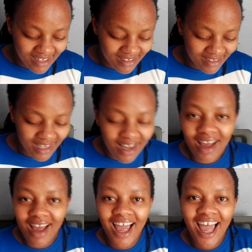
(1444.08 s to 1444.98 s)
is
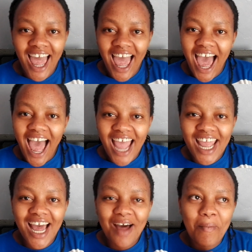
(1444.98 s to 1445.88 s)

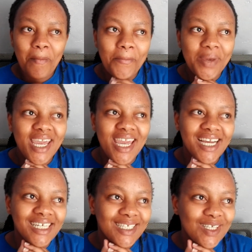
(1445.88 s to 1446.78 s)
I am
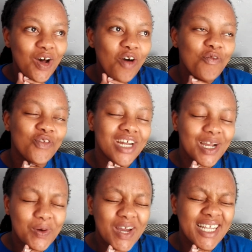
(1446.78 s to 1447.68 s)
peeing so
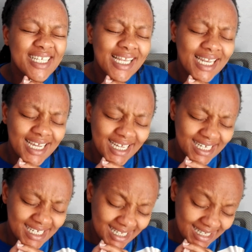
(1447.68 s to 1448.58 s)
frequently.